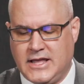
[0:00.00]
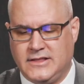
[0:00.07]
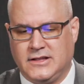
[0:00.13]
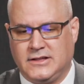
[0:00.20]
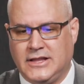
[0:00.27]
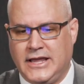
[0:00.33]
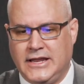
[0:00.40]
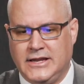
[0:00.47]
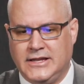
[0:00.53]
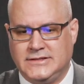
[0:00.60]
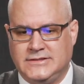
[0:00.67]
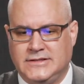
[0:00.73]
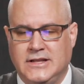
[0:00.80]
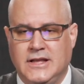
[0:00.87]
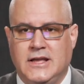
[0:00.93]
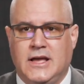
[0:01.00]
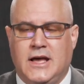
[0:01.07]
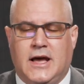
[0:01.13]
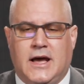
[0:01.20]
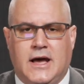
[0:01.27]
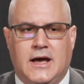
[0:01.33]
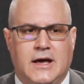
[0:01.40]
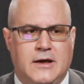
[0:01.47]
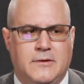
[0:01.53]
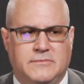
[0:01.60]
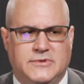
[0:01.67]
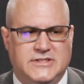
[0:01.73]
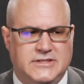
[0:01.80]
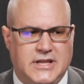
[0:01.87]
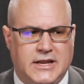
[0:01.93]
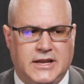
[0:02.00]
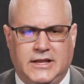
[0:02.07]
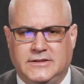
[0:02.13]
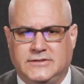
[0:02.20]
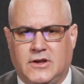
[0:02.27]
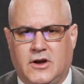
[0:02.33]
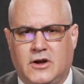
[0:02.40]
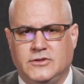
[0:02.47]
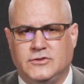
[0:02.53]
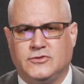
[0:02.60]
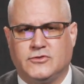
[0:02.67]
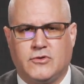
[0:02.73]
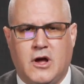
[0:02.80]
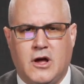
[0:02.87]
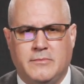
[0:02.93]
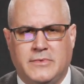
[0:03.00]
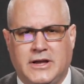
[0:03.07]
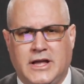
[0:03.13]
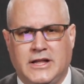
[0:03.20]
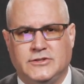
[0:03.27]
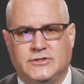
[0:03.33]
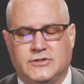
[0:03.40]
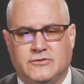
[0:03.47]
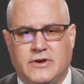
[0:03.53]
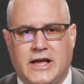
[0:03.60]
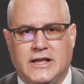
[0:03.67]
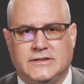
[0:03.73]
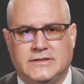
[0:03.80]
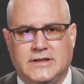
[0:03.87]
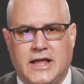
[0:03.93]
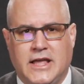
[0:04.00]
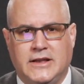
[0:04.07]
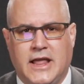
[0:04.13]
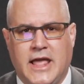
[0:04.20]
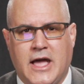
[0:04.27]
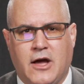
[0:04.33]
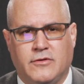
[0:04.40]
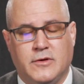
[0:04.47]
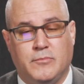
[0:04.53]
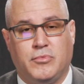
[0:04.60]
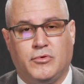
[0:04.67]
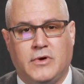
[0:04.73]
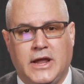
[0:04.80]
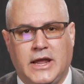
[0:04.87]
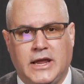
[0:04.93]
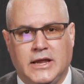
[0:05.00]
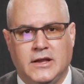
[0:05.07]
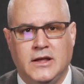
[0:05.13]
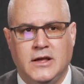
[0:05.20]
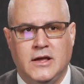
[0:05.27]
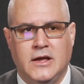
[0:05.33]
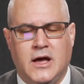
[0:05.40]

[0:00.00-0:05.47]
and the latest studies on trauma and stress and how the brain